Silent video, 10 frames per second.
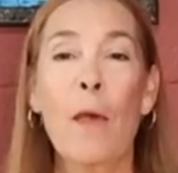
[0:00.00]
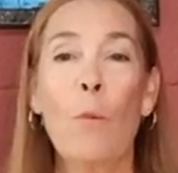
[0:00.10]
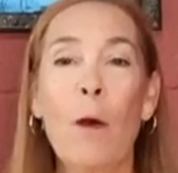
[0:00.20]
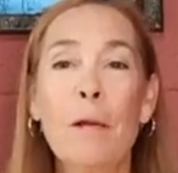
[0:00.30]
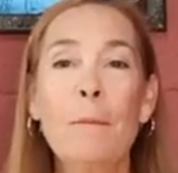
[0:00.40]

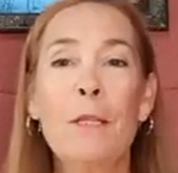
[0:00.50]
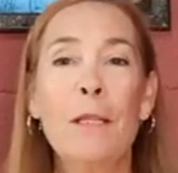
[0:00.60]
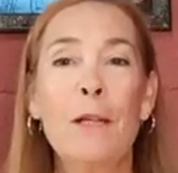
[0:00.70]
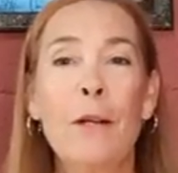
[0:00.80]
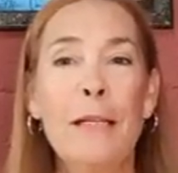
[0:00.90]
Welcome to
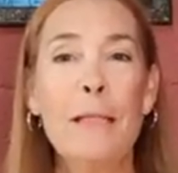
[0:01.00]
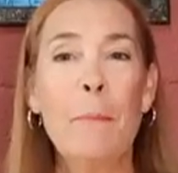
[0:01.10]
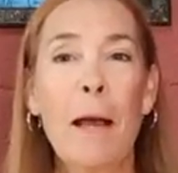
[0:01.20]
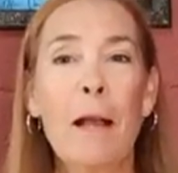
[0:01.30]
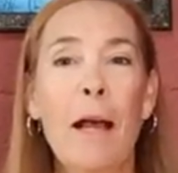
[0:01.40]
the Crazy
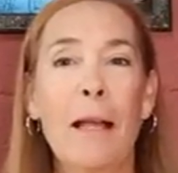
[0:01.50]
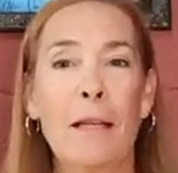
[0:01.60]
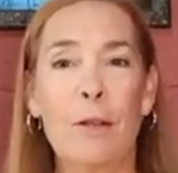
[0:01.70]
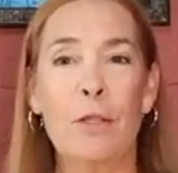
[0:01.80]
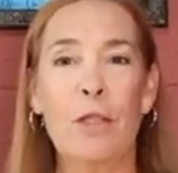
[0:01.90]
About
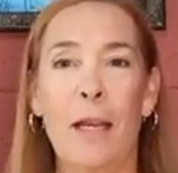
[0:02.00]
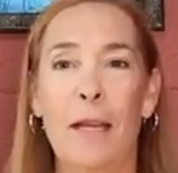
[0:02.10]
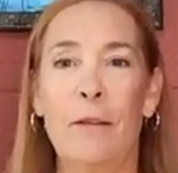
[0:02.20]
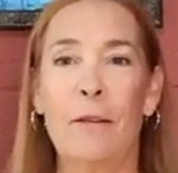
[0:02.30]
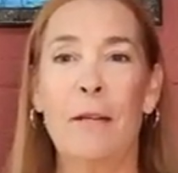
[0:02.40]
Condos
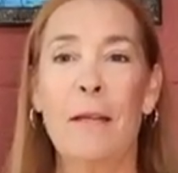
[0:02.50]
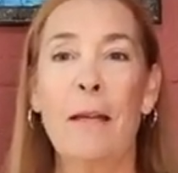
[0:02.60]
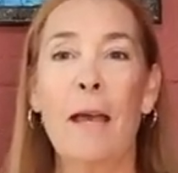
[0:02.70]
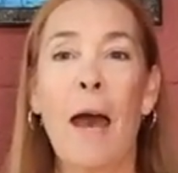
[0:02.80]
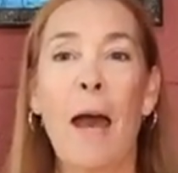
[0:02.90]
channel.
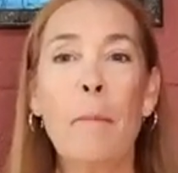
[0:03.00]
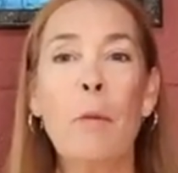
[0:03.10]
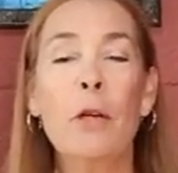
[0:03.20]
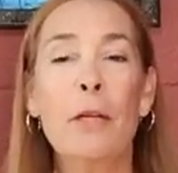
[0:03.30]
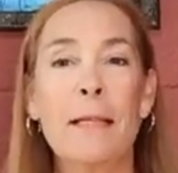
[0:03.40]
I'm
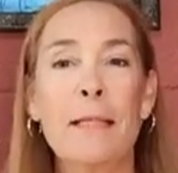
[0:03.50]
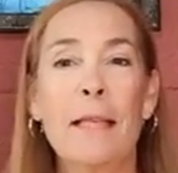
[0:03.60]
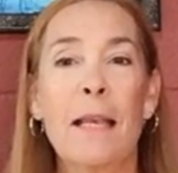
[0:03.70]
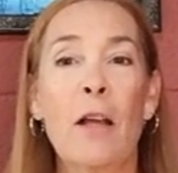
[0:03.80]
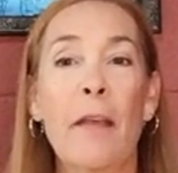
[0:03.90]
Kris,
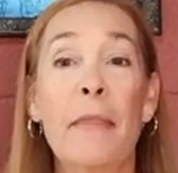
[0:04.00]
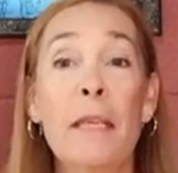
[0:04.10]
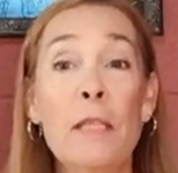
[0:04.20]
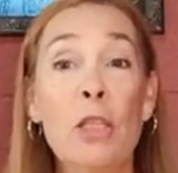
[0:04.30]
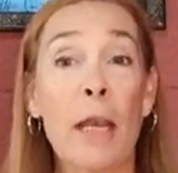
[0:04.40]
and on
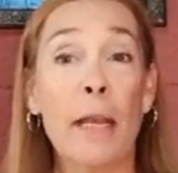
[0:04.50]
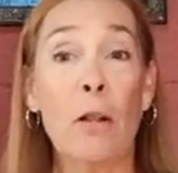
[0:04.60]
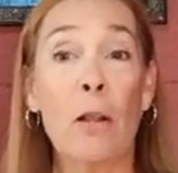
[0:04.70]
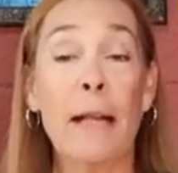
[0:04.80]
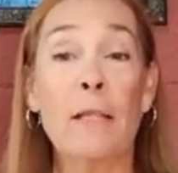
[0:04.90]
this
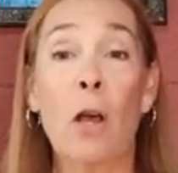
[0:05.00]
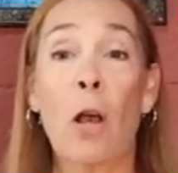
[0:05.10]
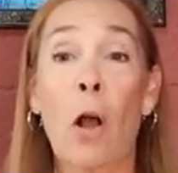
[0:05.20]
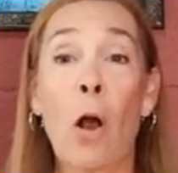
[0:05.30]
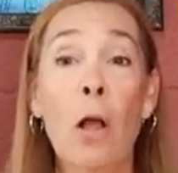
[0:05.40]
channel I
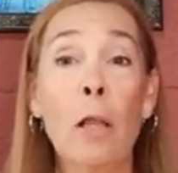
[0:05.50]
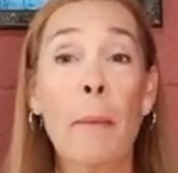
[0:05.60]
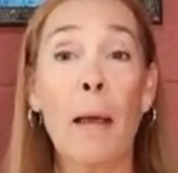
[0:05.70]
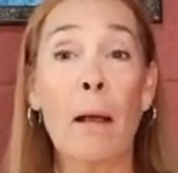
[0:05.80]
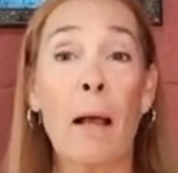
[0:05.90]
talk all
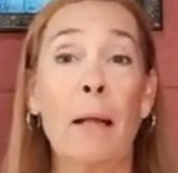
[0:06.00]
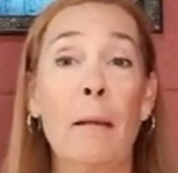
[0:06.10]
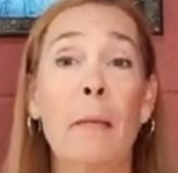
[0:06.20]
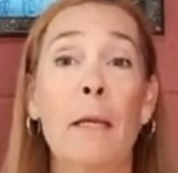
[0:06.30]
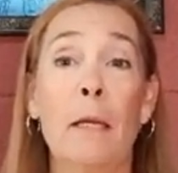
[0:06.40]
about
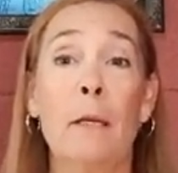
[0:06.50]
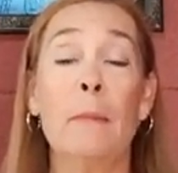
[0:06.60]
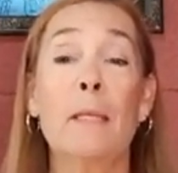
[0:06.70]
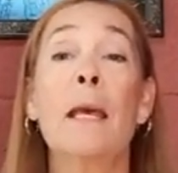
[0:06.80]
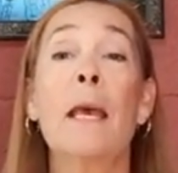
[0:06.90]

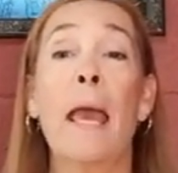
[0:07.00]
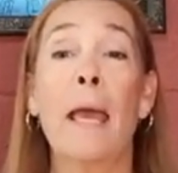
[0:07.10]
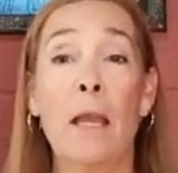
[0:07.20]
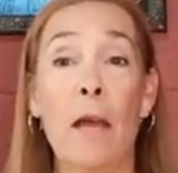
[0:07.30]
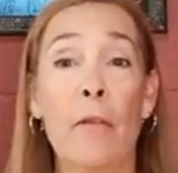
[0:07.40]
condominiums
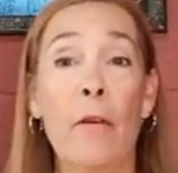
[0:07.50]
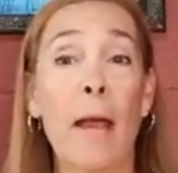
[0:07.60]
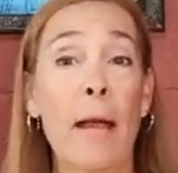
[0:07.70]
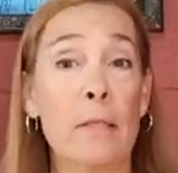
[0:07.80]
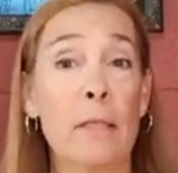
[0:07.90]
and other
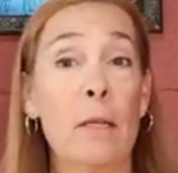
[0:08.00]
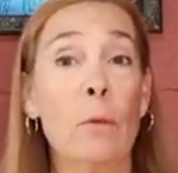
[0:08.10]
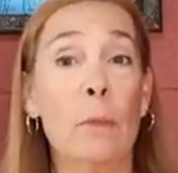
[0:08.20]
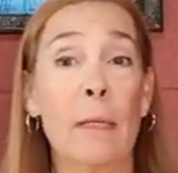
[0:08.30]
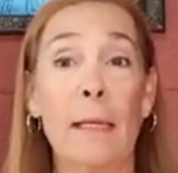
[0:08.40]
housing
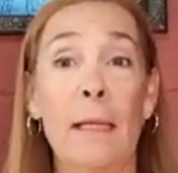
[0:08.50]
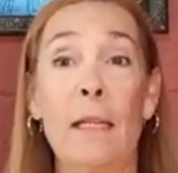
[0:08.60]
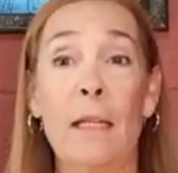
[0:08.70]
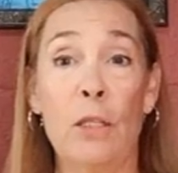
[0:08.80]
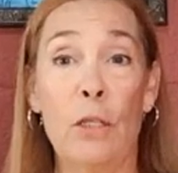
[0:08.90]
related
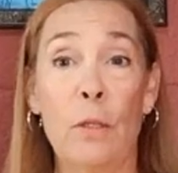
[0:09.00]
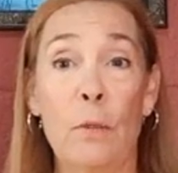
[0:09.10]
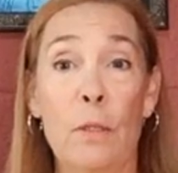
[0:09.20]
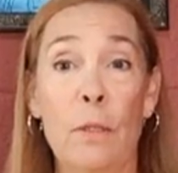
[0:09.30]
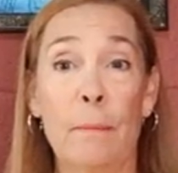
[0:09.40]

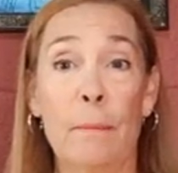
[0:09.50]
issues.